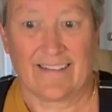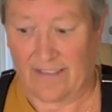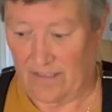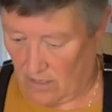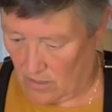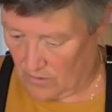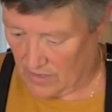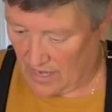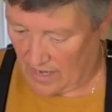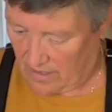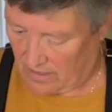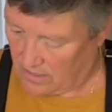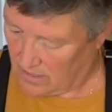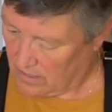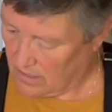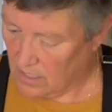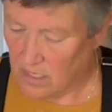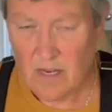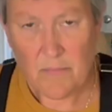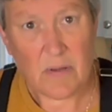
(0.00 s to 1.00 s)
Oh yeah,
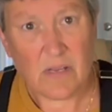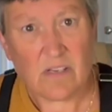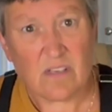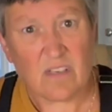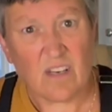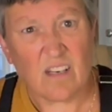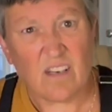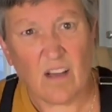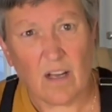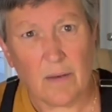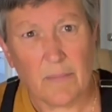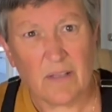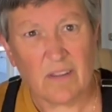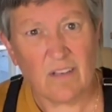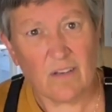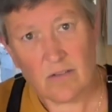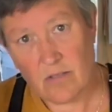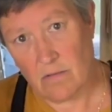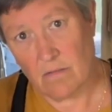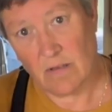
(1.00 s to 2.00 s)
kidney beans. Did I talk about
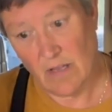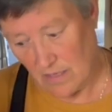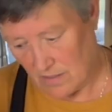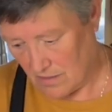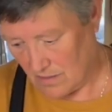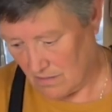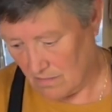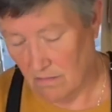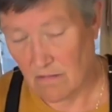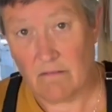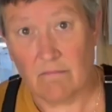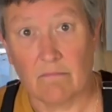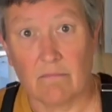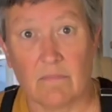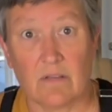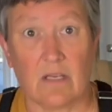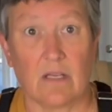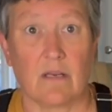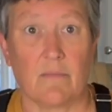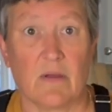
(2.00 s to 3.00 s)
those? Yes,
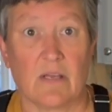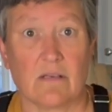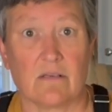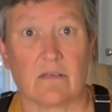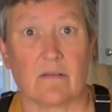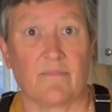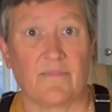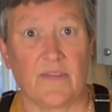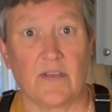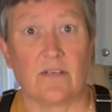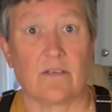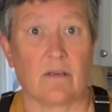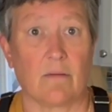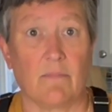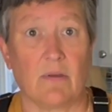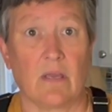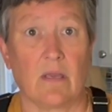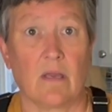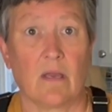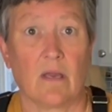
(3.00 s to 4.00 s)
kidney beans. These can
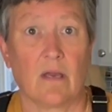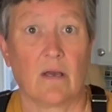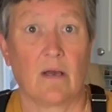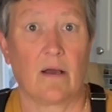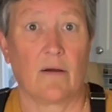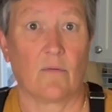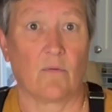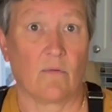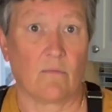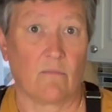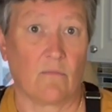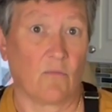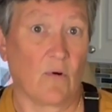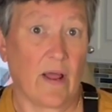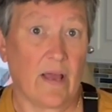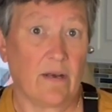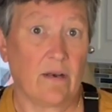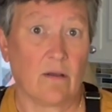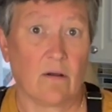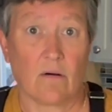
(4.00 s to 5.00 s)
be
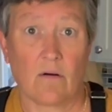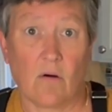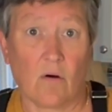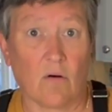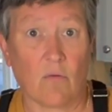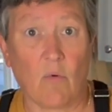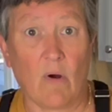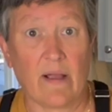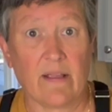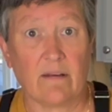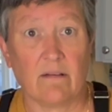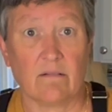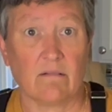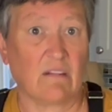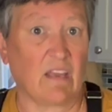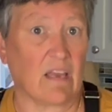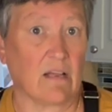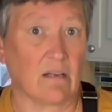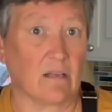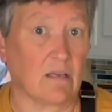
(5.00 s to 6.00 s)
red or white,
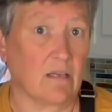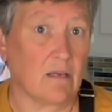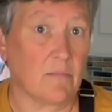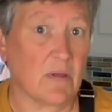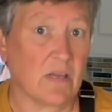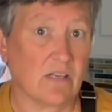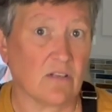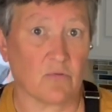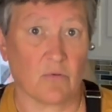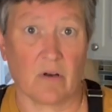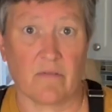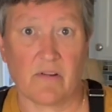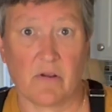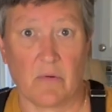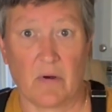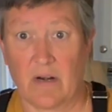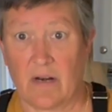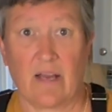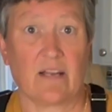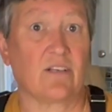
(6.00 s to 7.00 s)
cannellini beans, whatever you
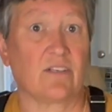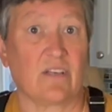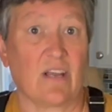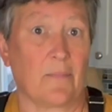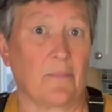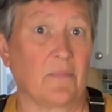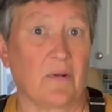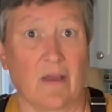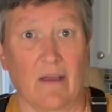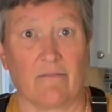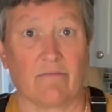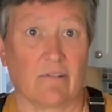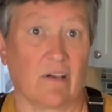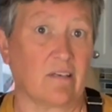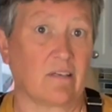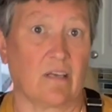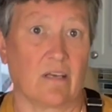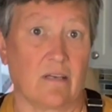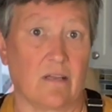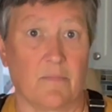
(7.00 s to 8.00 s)
want. I just happen to have
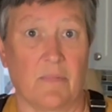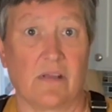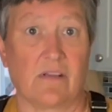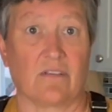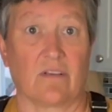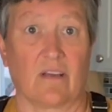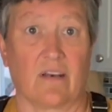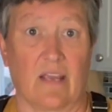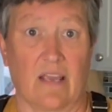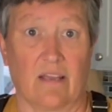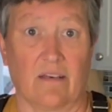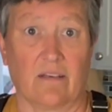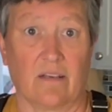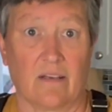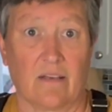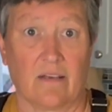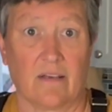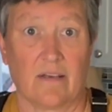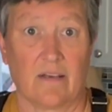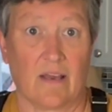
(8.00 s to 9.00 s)
red kidney beans on hand,
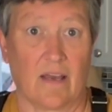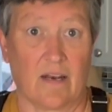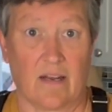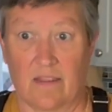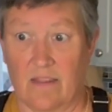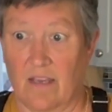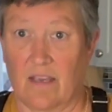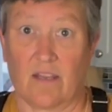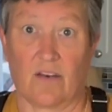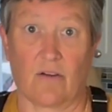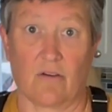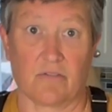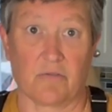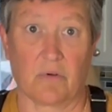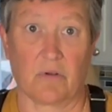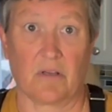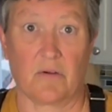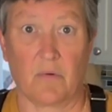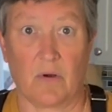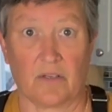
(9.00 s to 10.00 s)
and I think it goes
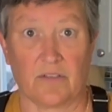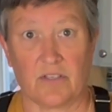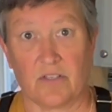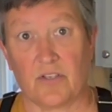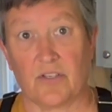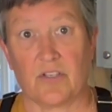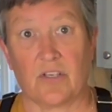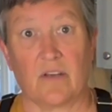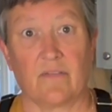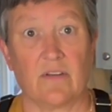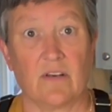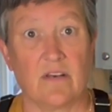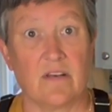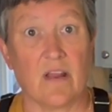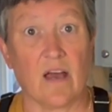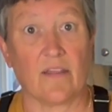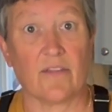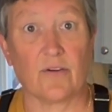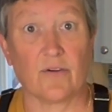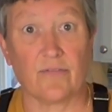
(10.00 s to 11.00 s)
really well to just give
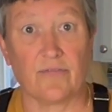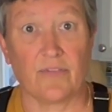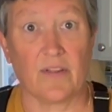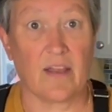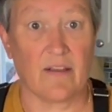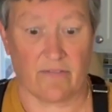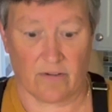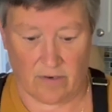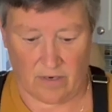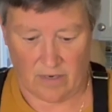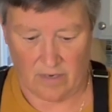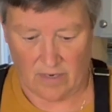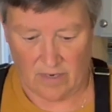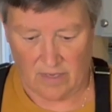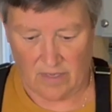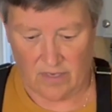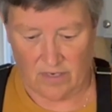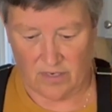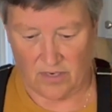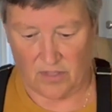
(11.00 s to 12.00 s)
another flavor
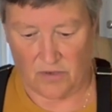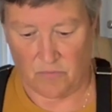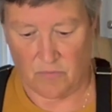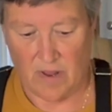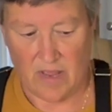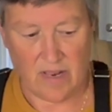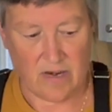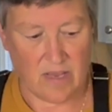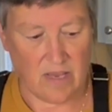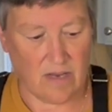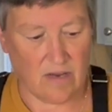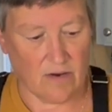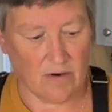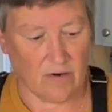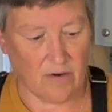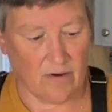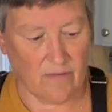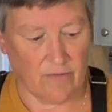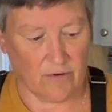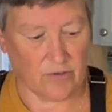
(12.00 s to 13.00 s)
to the red
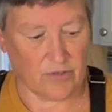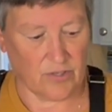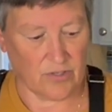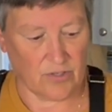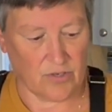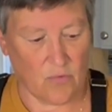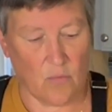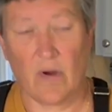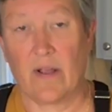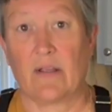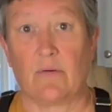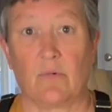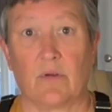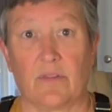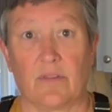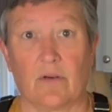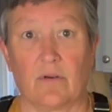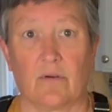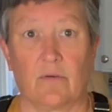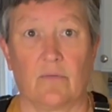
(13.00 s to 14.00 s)
here versus a white with
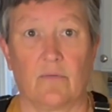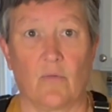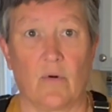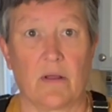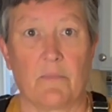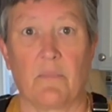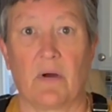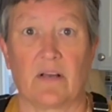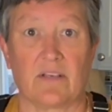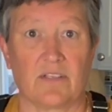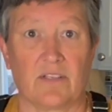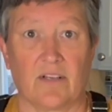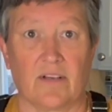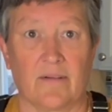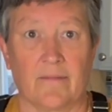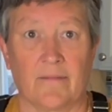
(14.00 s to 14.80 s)
the white pasta.